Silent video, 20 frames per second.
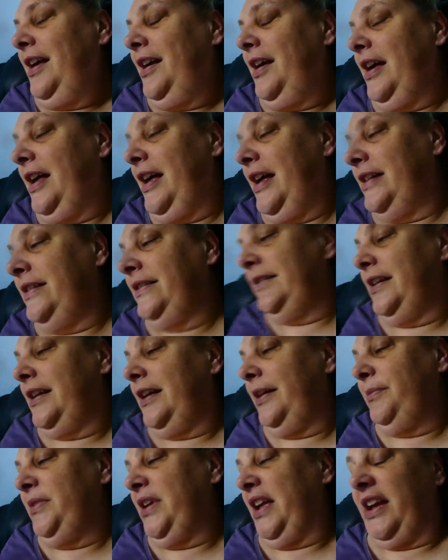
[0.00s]
And
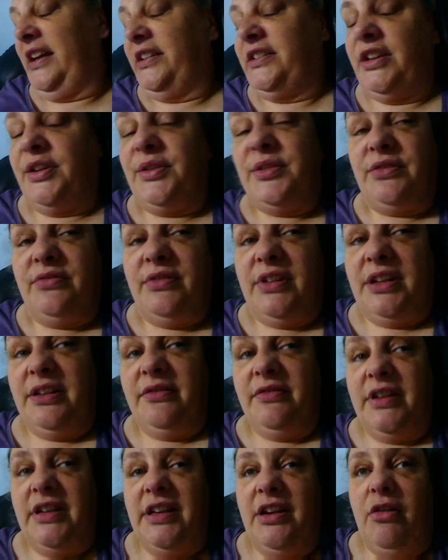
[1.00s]
um, yeah, so it was
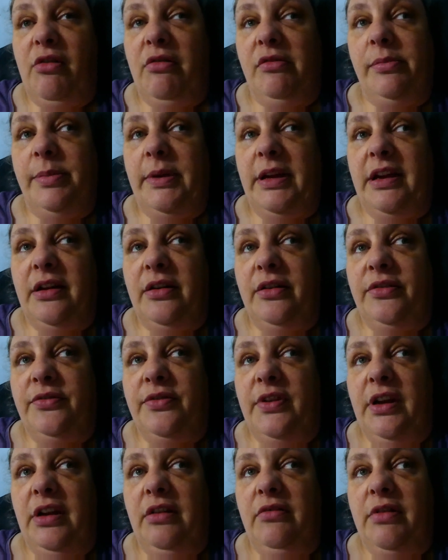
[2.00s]
really, really horrible out. It's
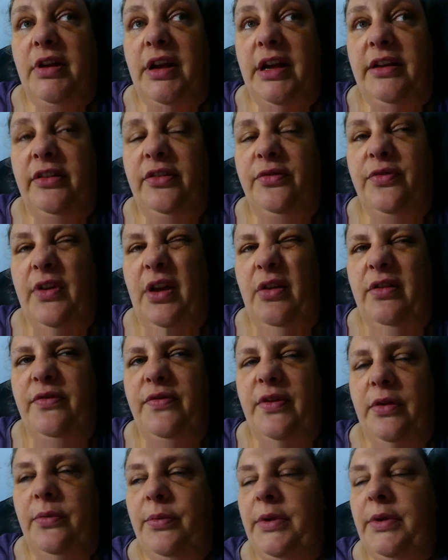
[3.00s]
very grey, it's very, very